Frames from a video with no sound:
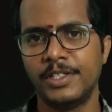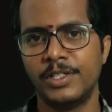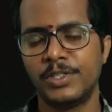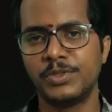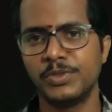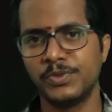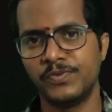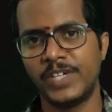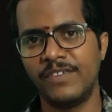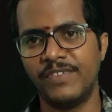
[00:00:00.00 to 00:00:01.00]
to
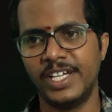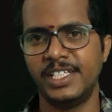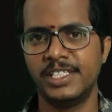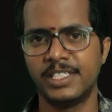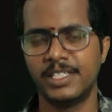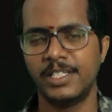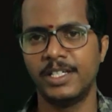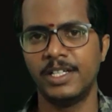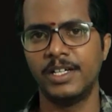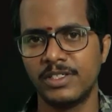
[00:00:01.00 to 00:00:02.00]
verify this,
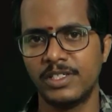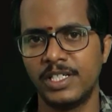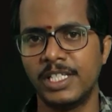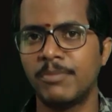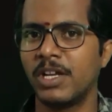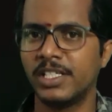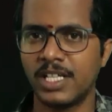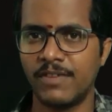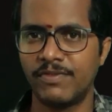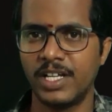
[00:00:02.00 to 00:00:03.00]
in the place
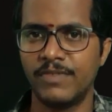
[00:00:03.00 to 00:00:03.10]
of n,